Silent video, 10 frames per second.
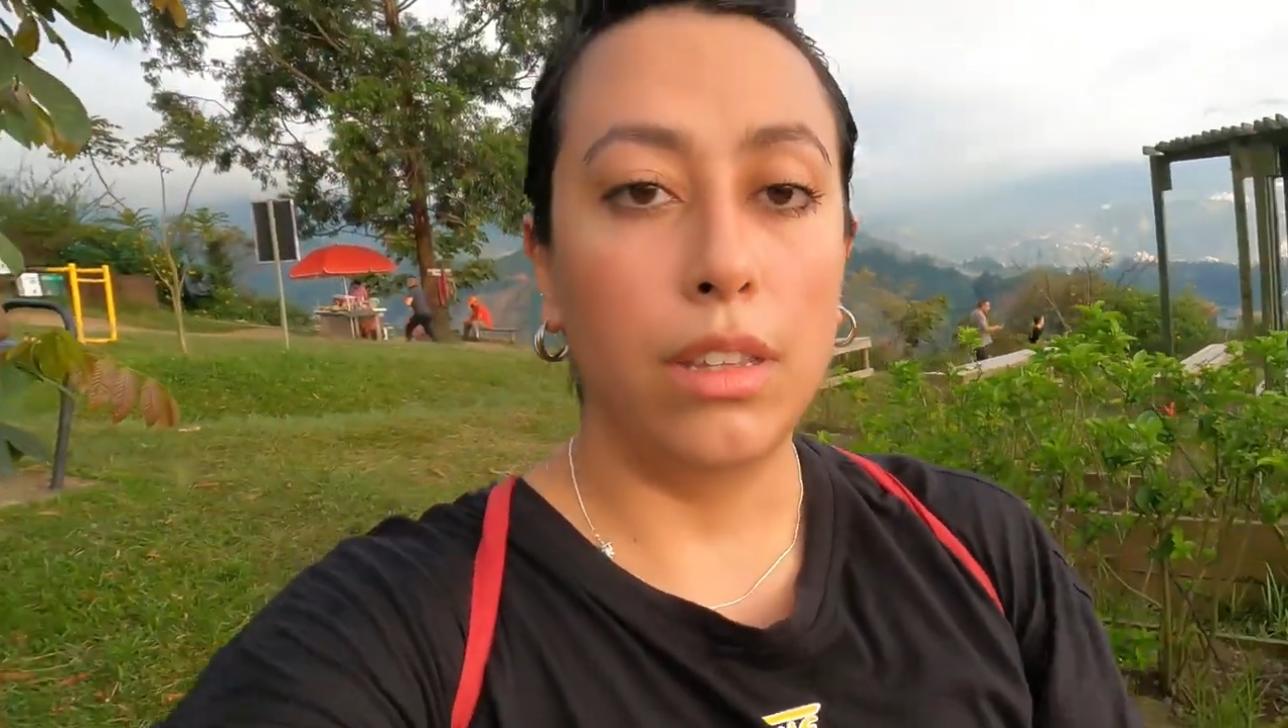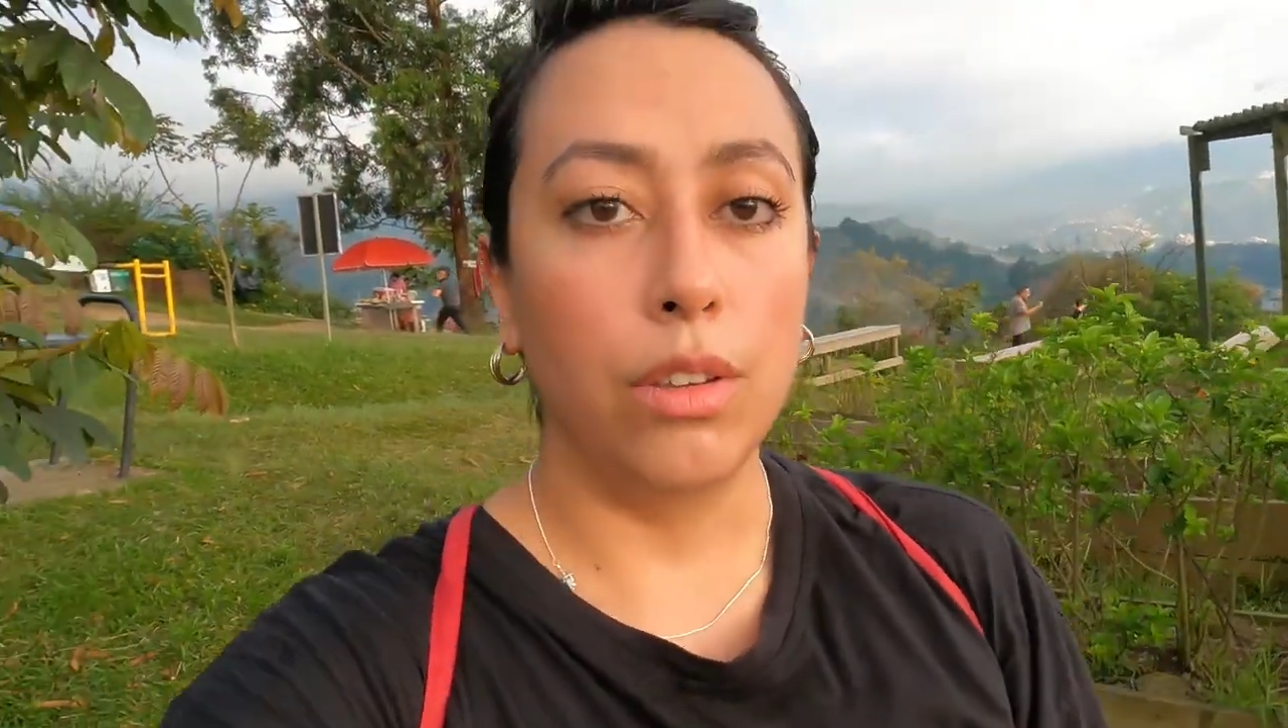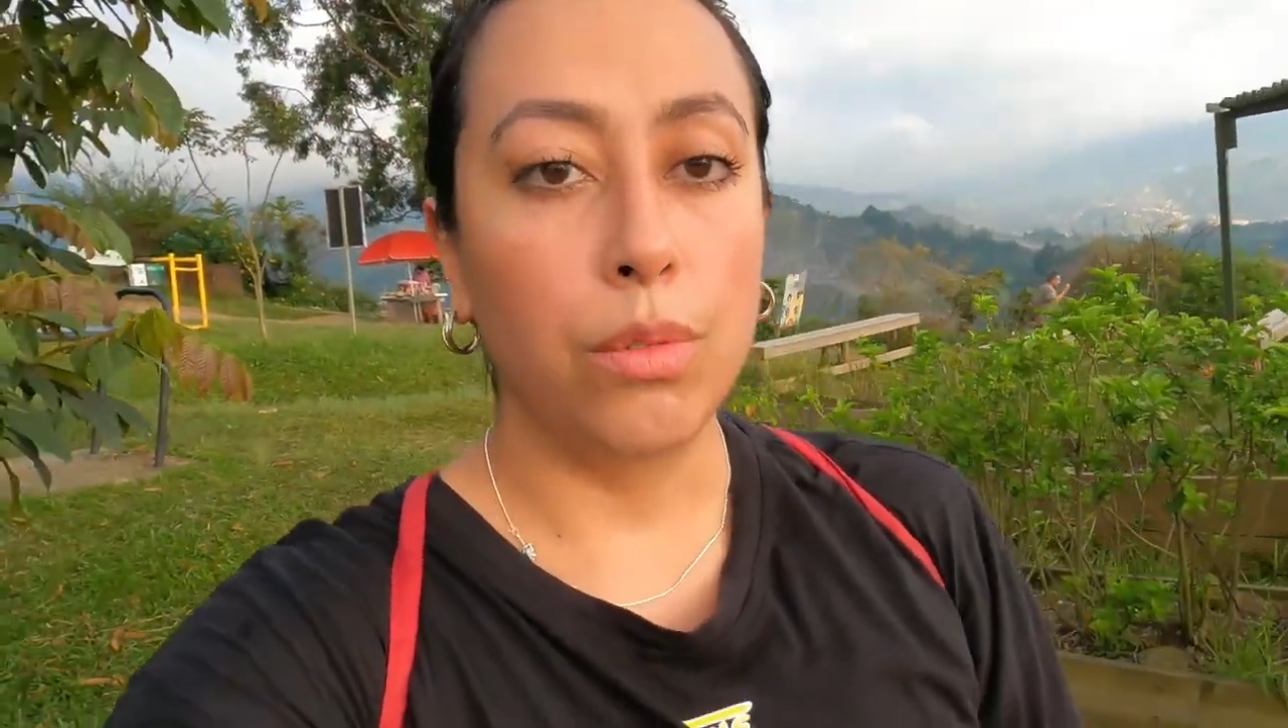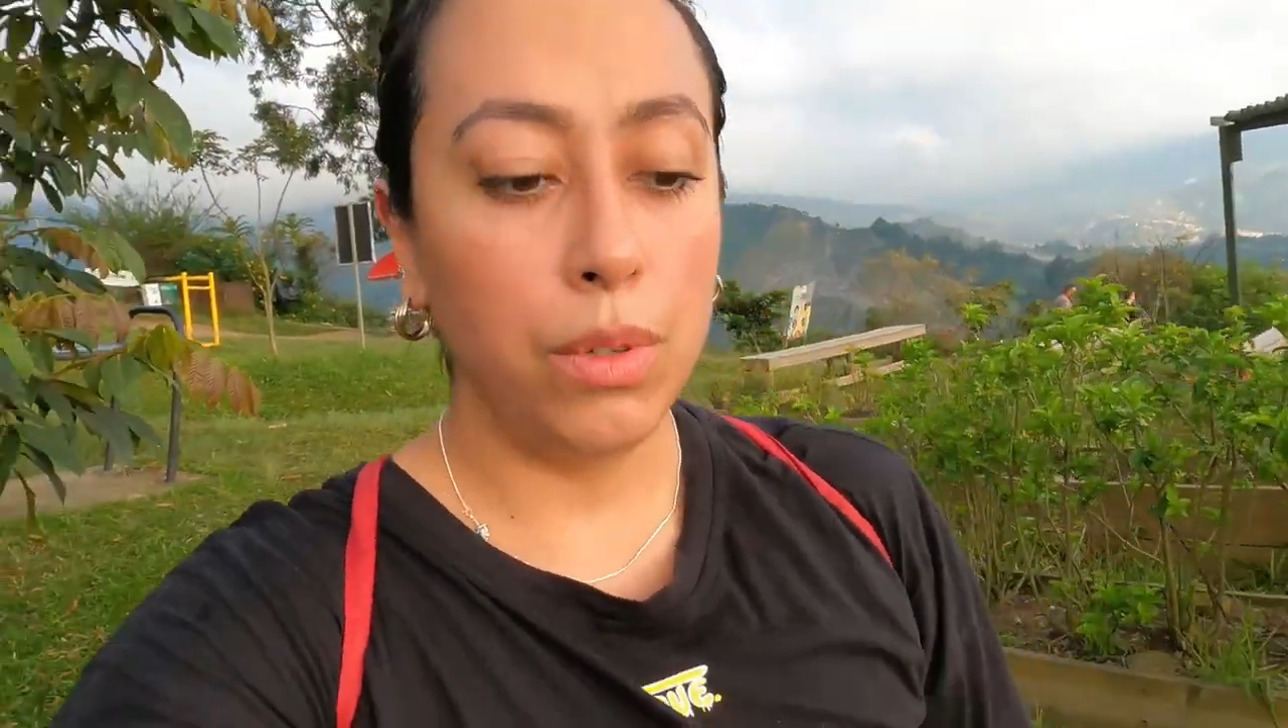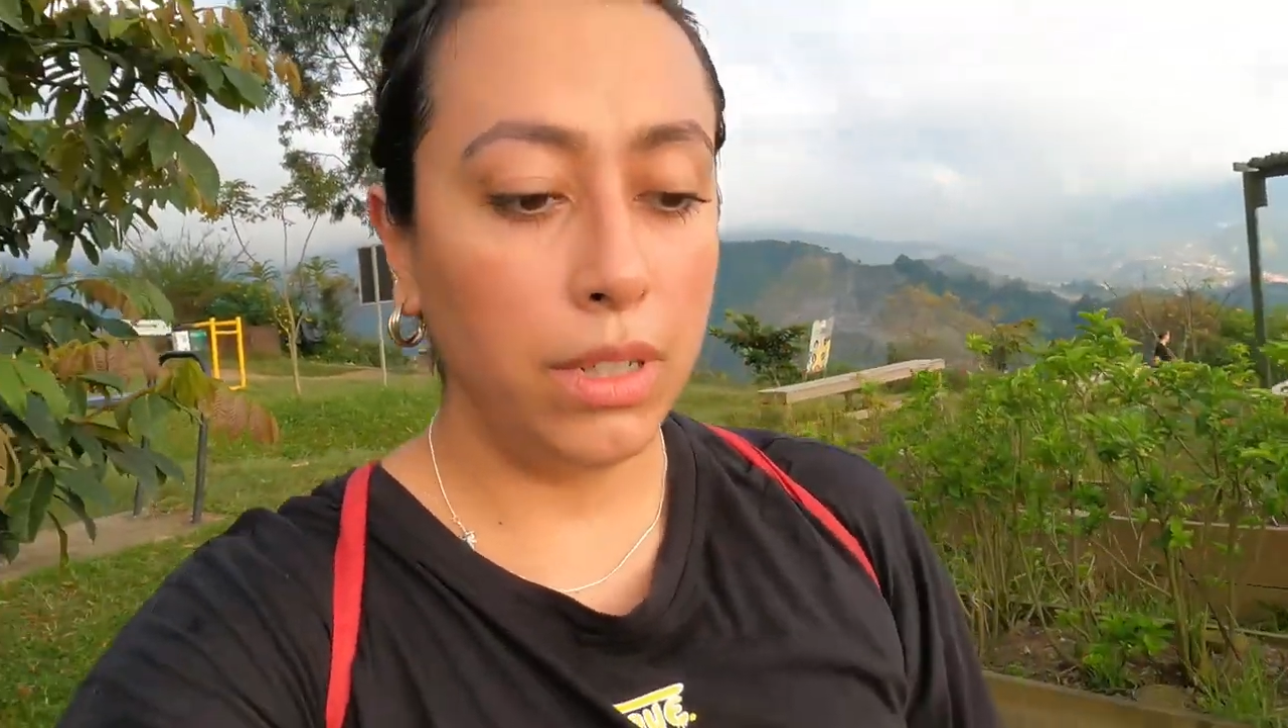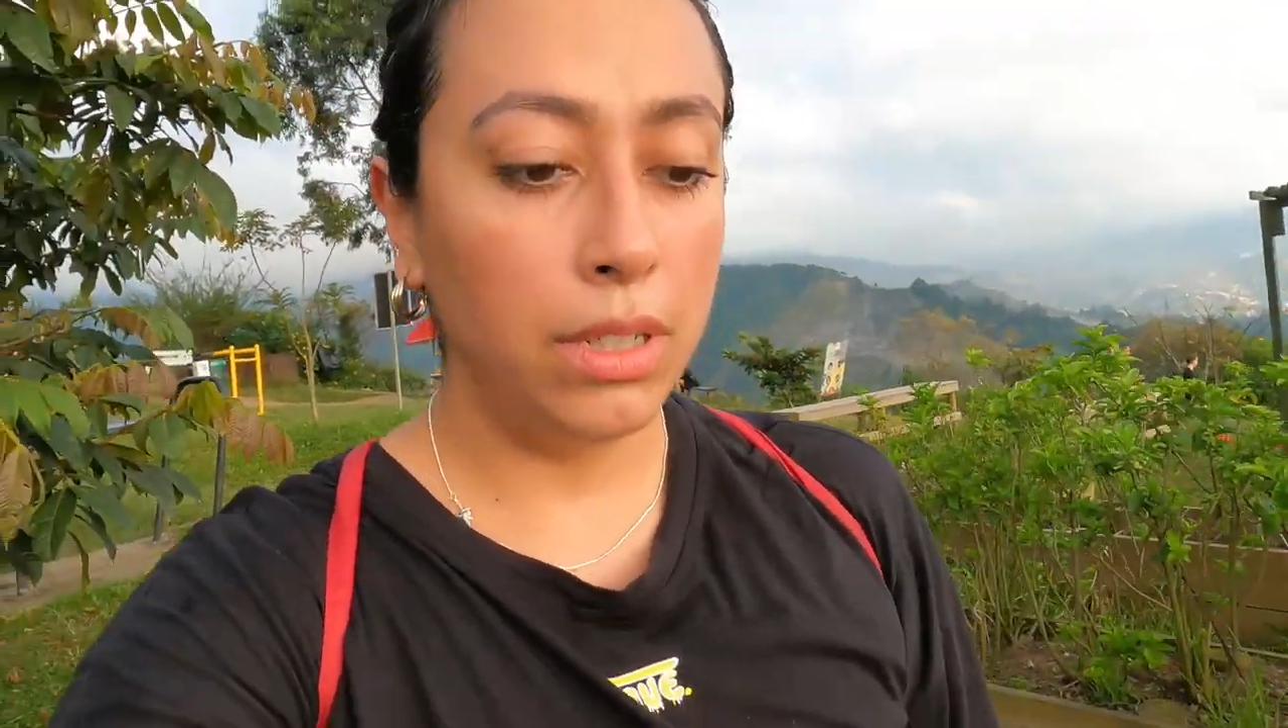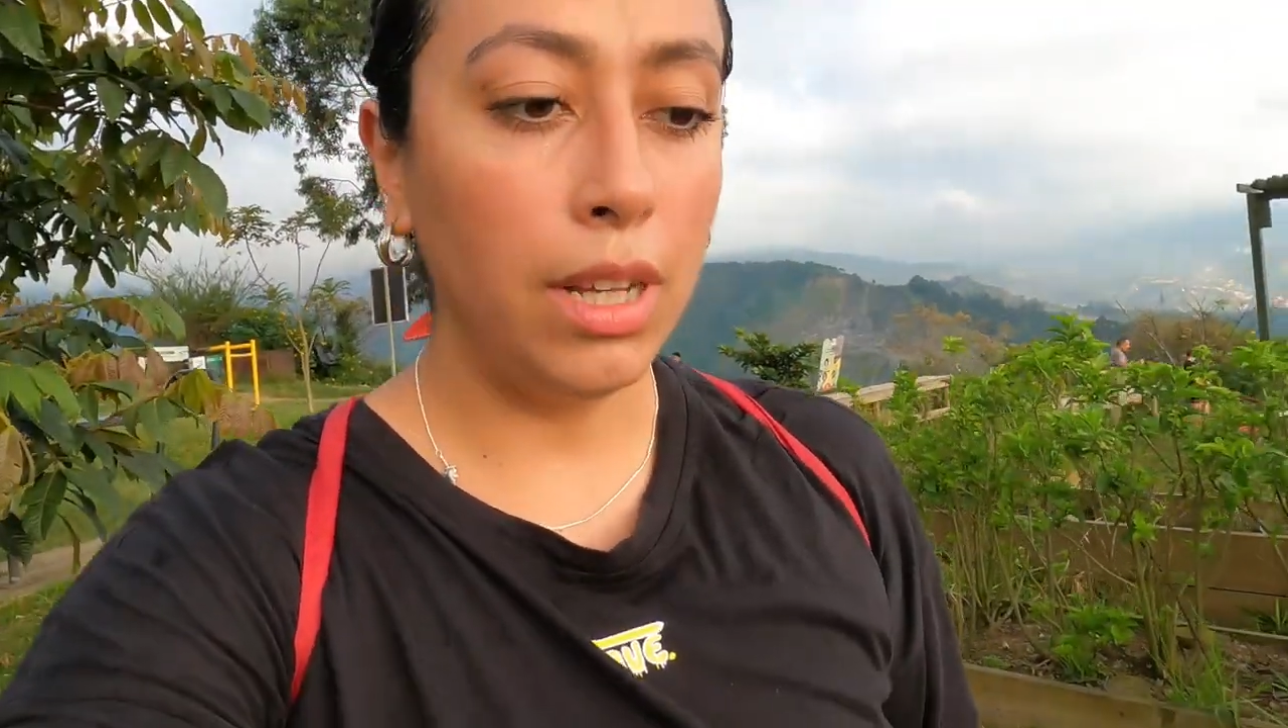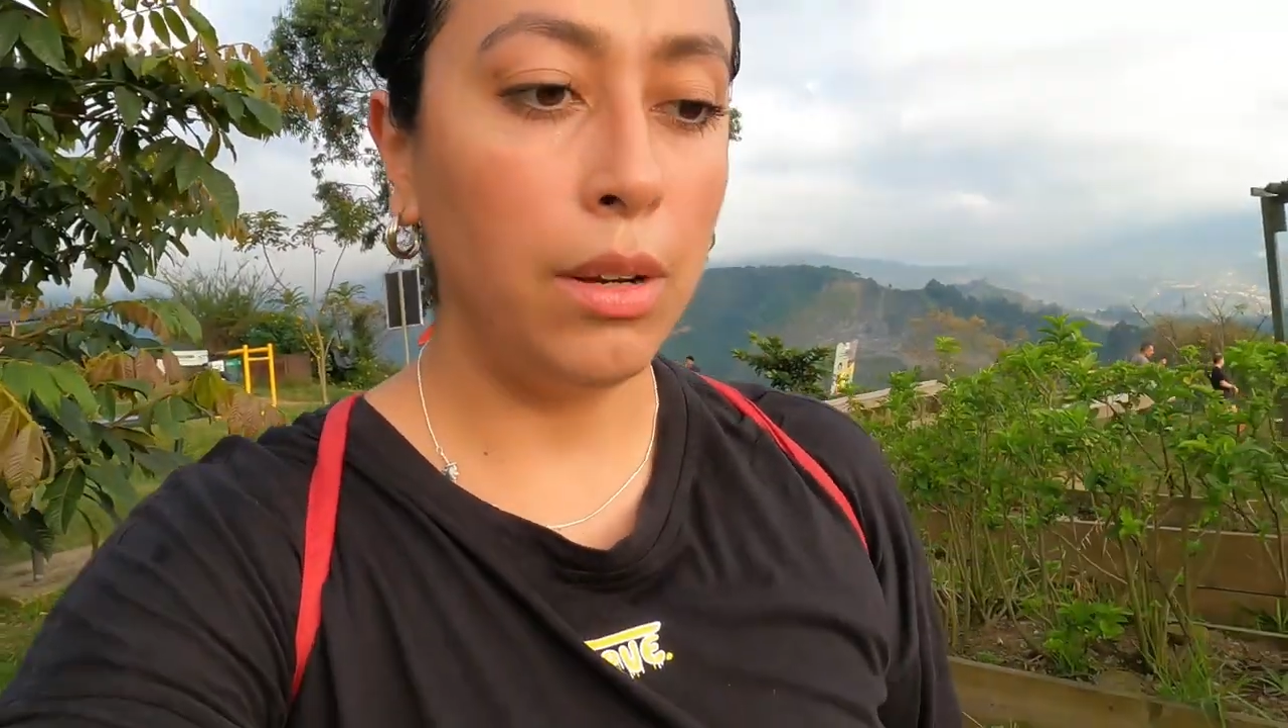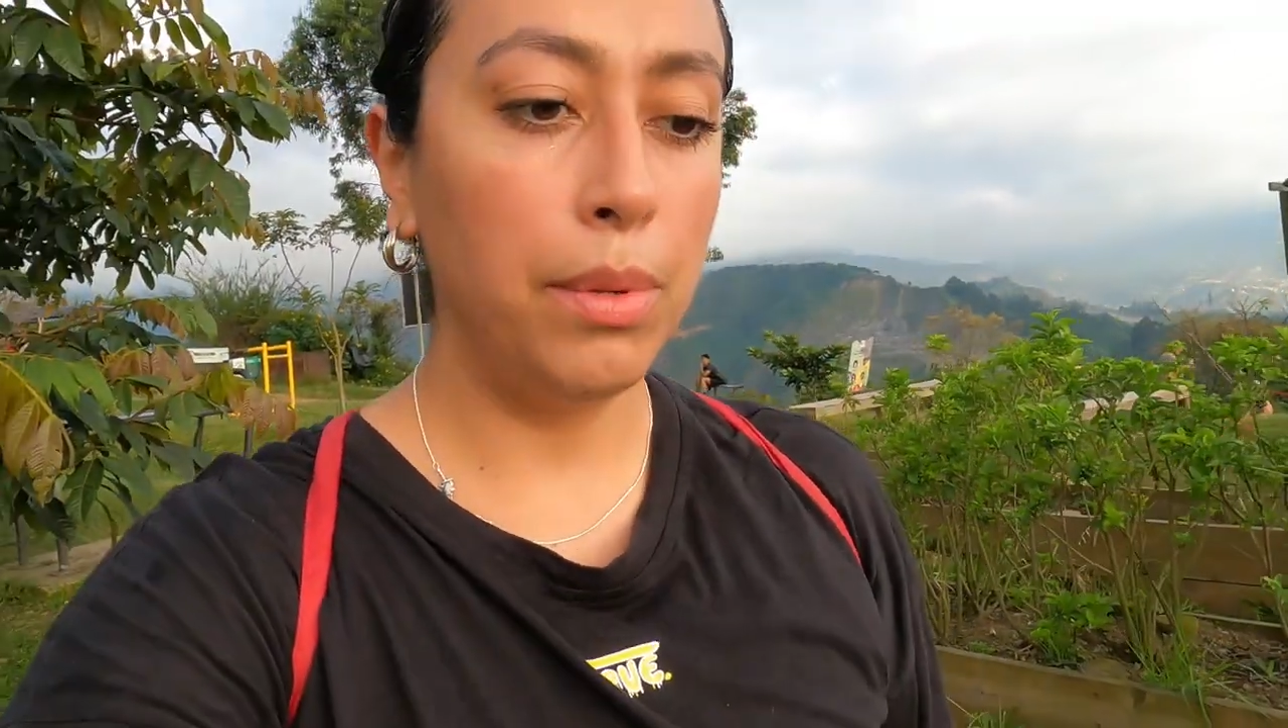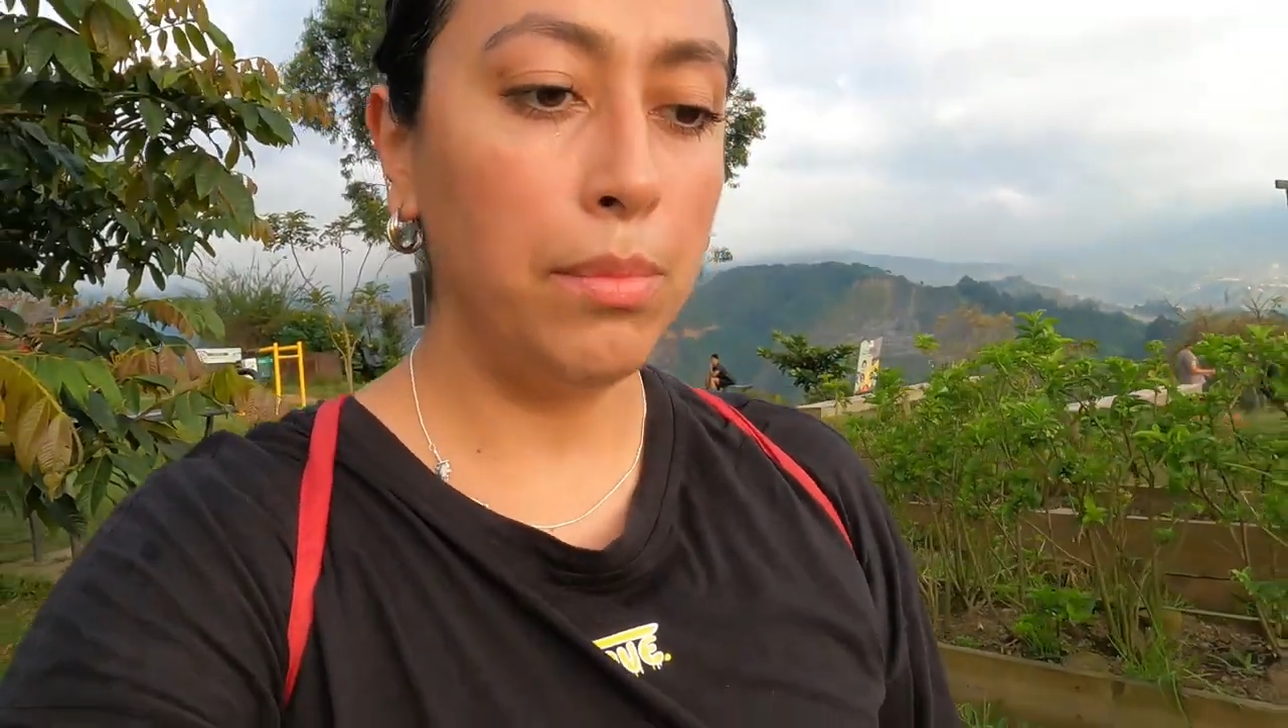the other one is
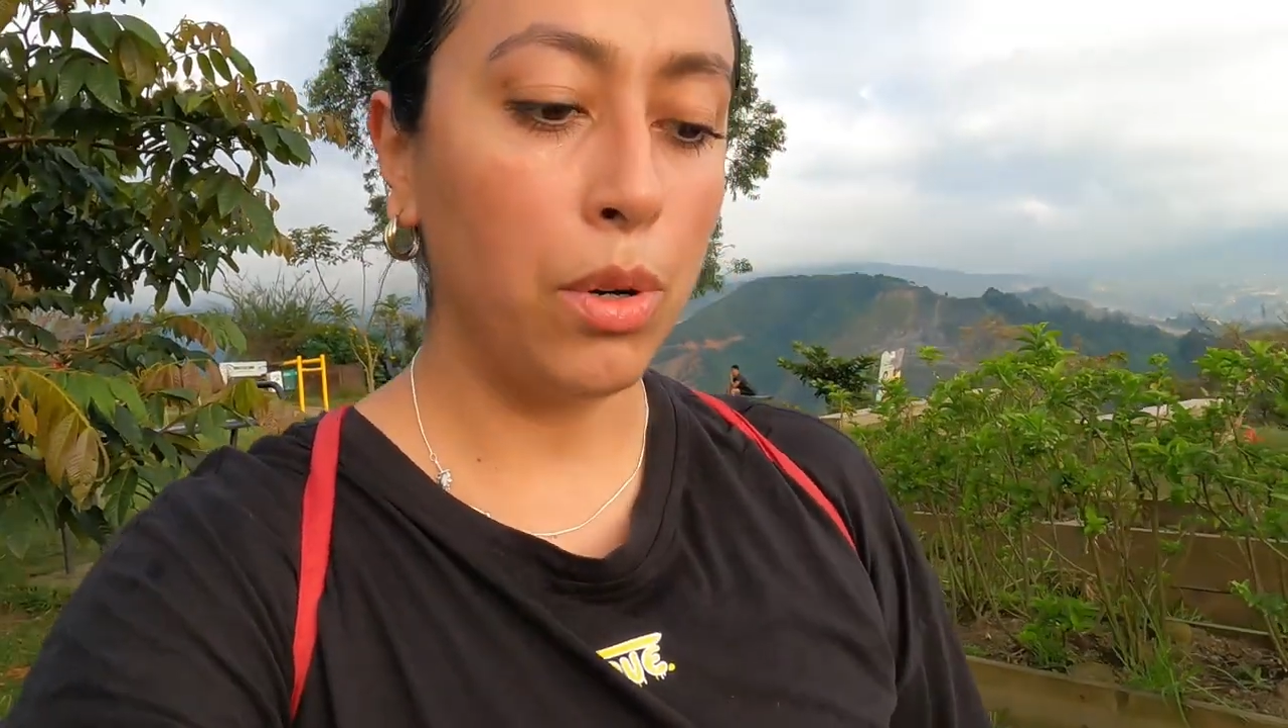a little bit